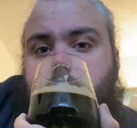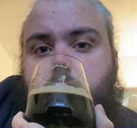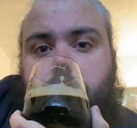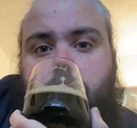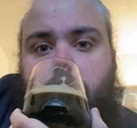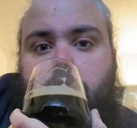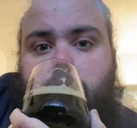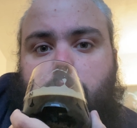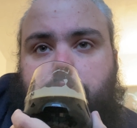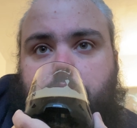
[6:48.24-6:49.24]
So,
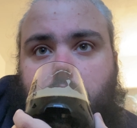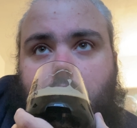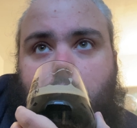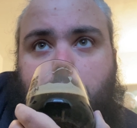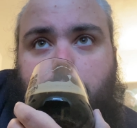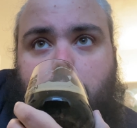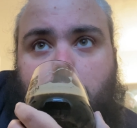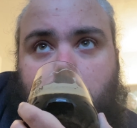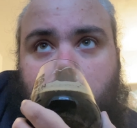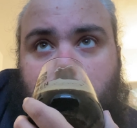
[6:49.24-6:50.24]
one to look out for.